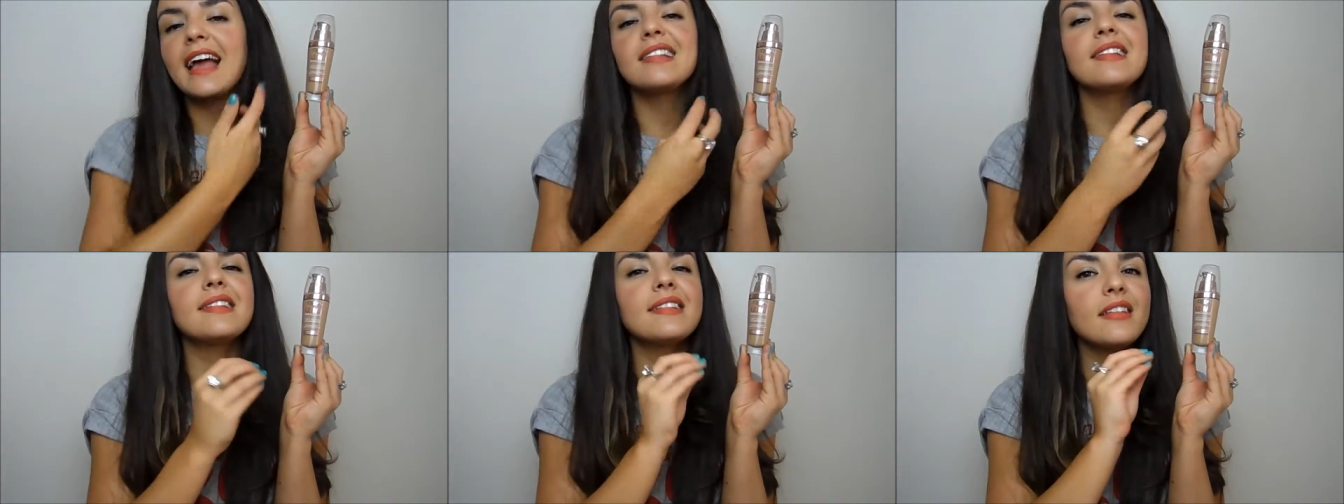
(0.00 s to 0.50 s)
It
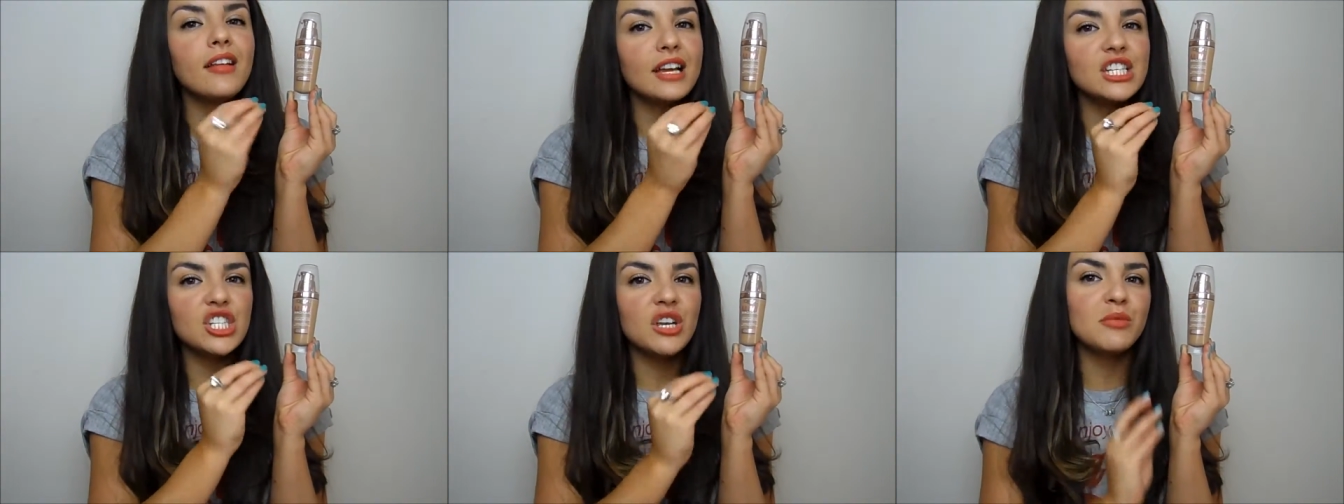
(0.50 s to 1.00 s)
has a
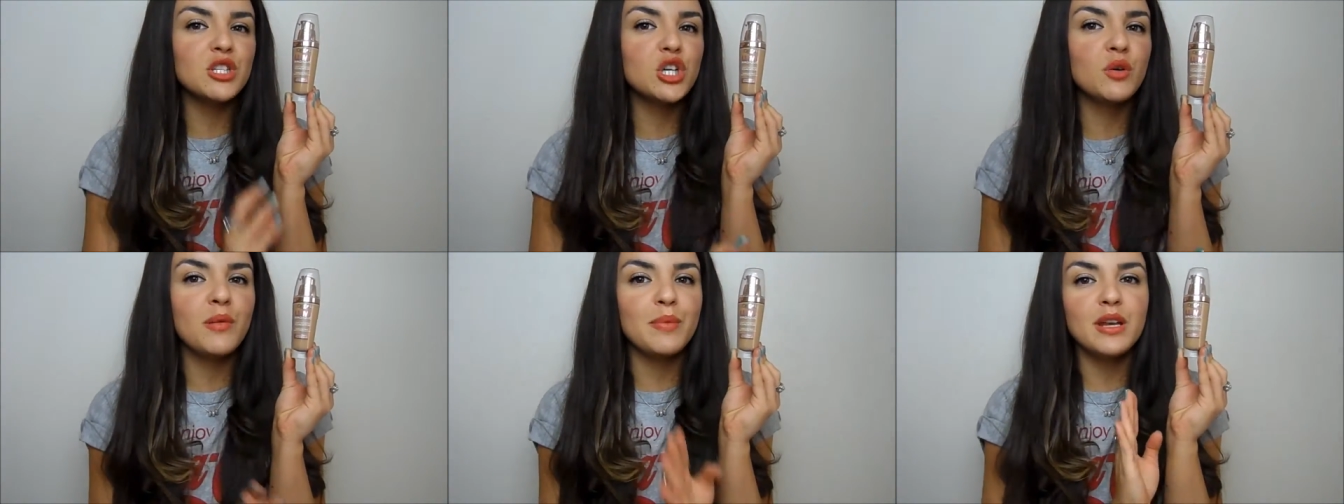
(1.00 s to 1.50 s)
slight shimmer
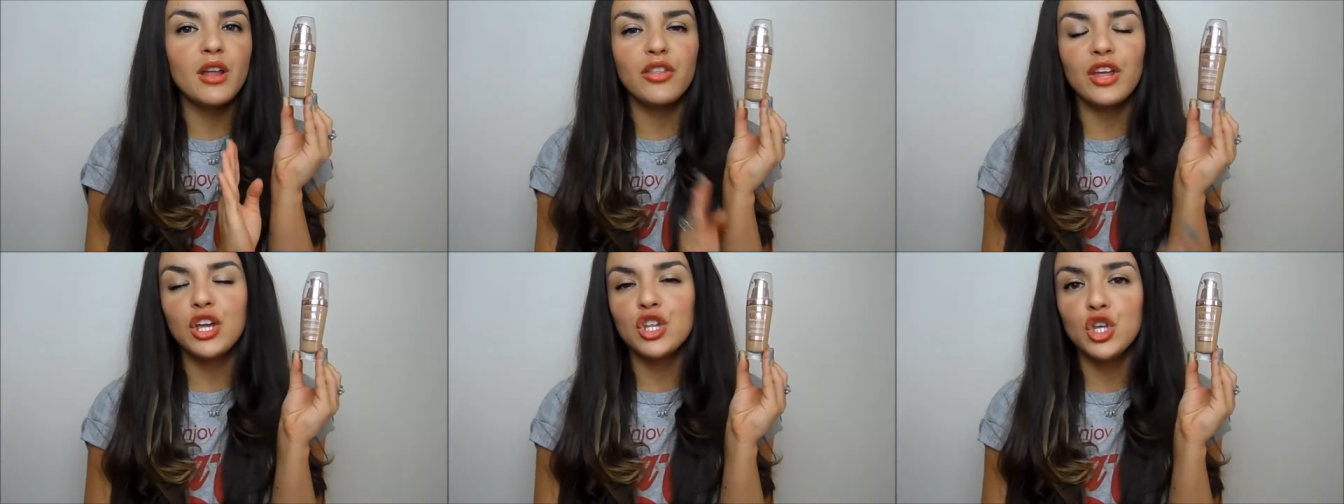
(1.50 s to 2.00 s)
to it, but
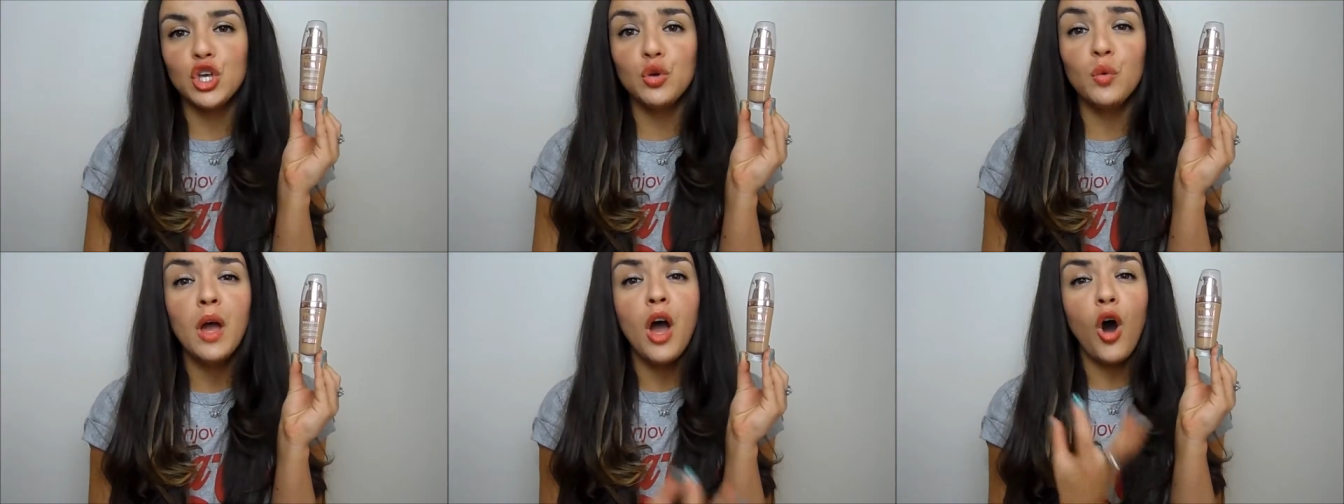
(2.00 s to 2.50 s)
nothing
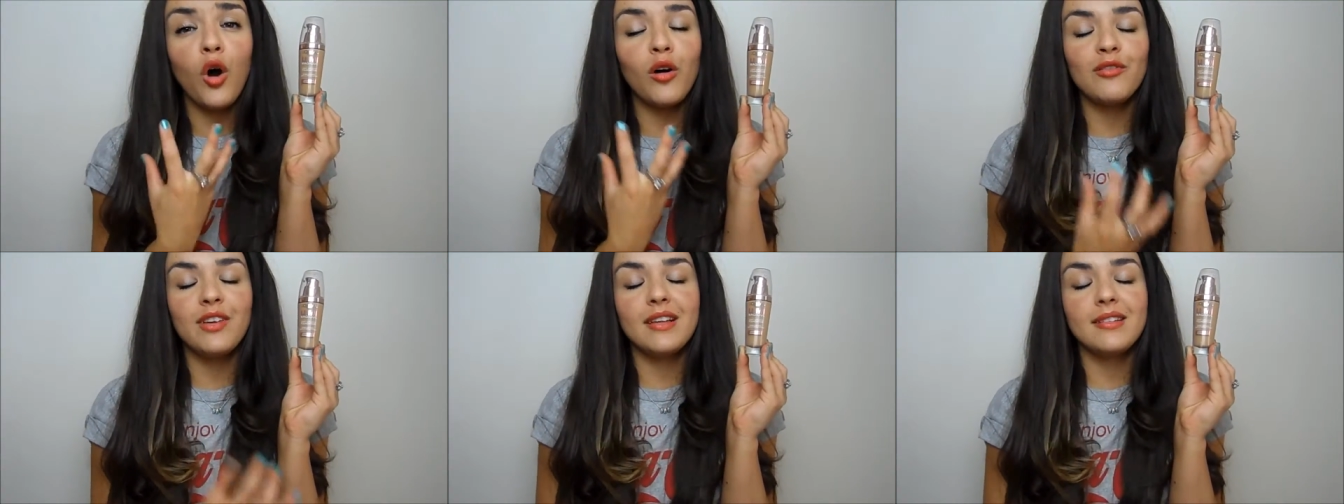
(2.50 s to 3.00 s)
too
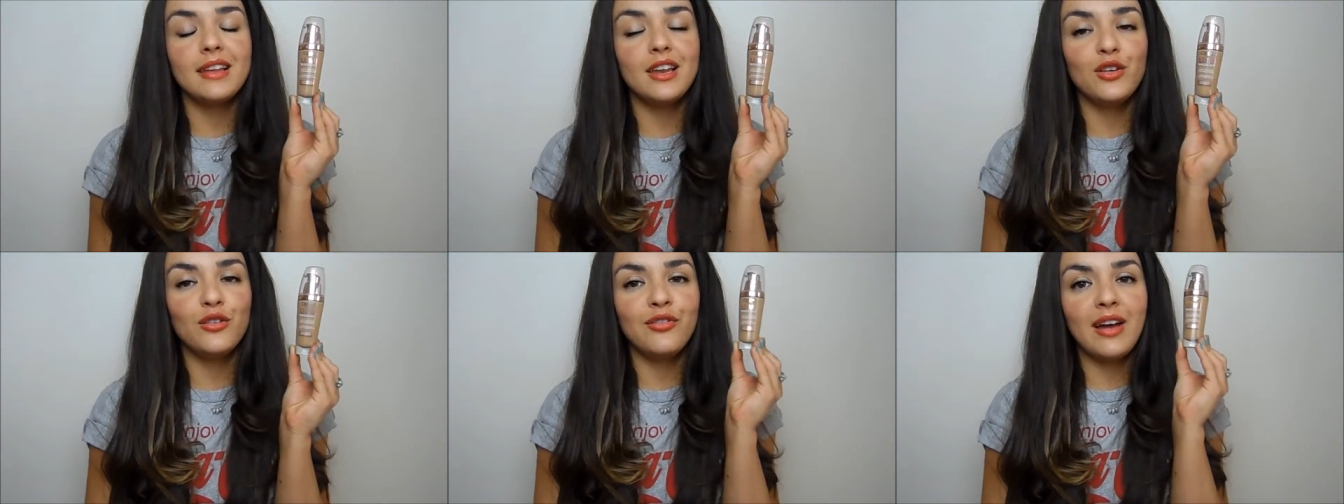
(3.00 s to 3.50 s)
obvious
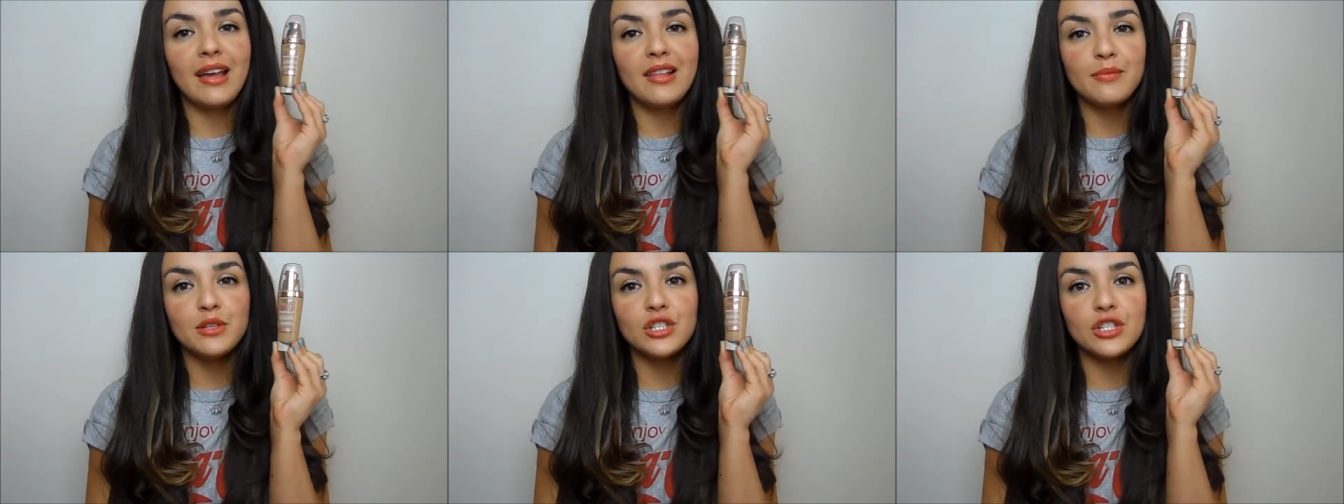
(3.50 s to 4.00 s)
in your
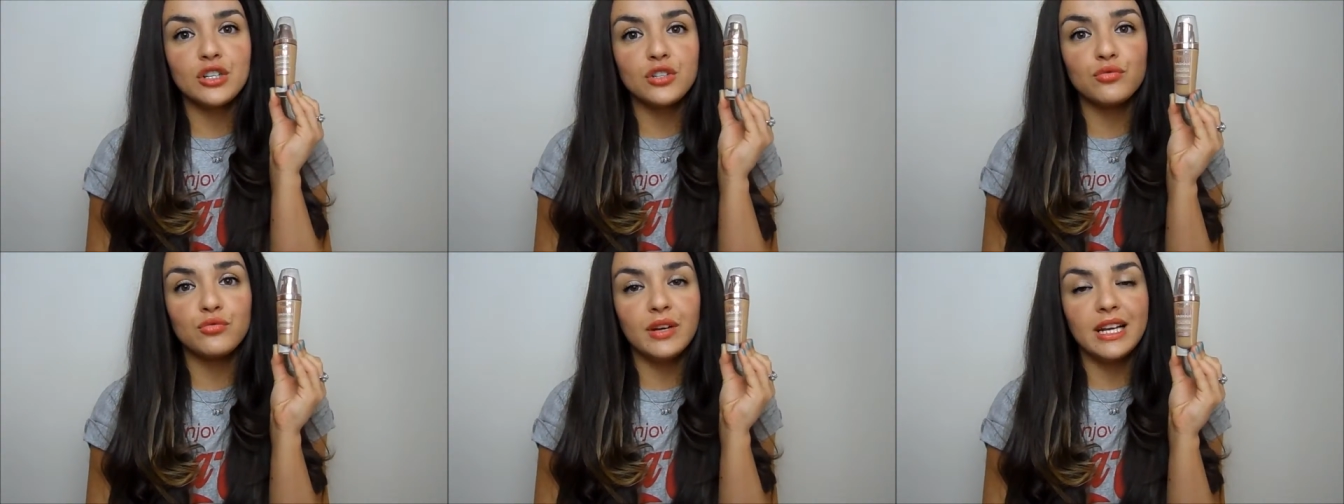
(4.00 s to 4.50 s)
face, but just
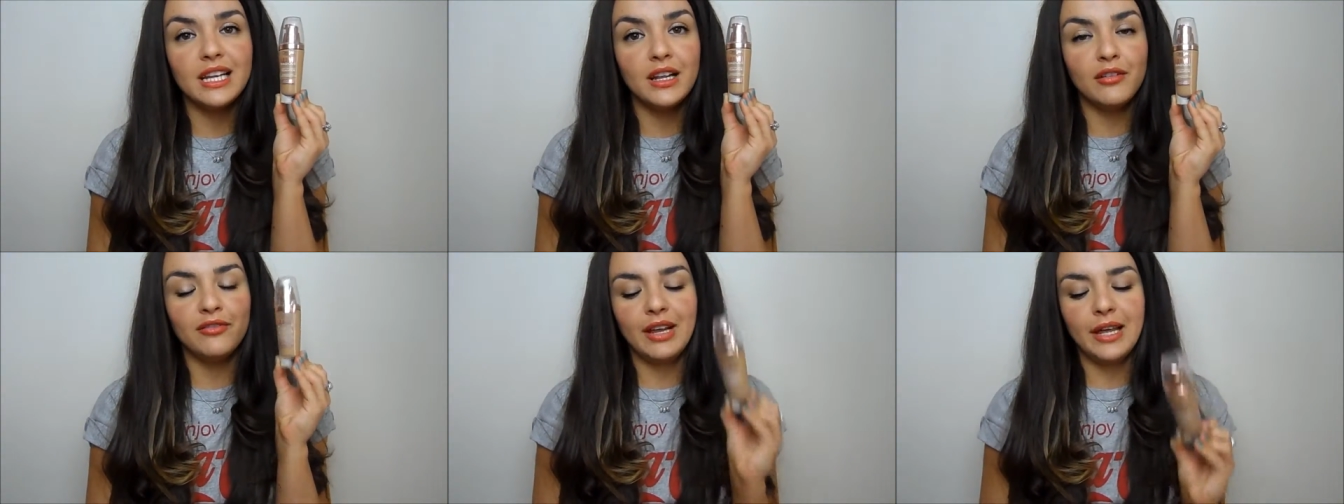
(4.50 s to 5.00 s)
looks really
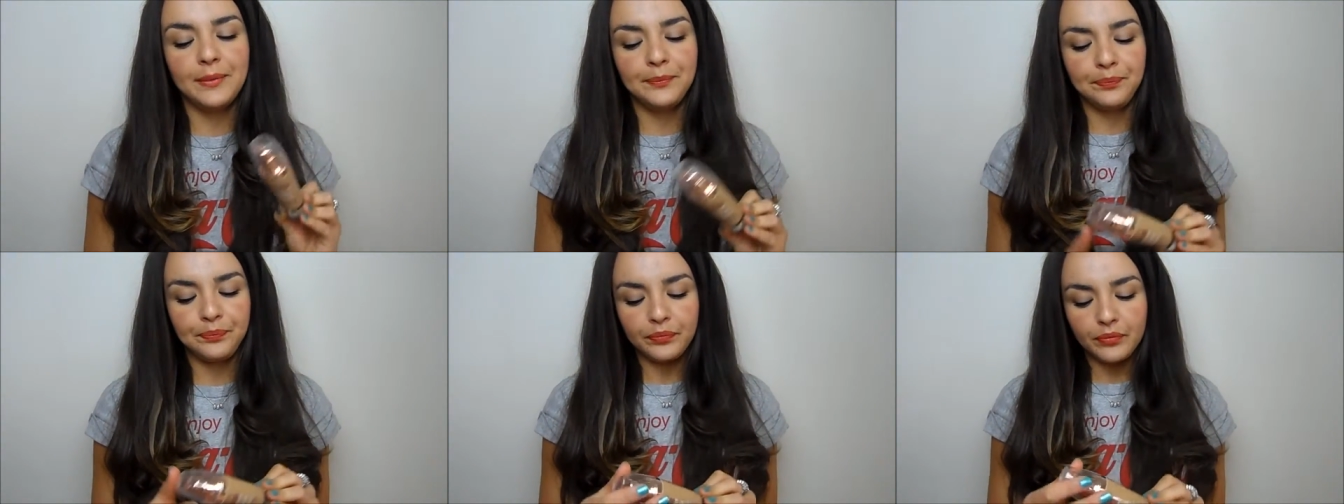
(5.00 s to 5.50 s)
lovely.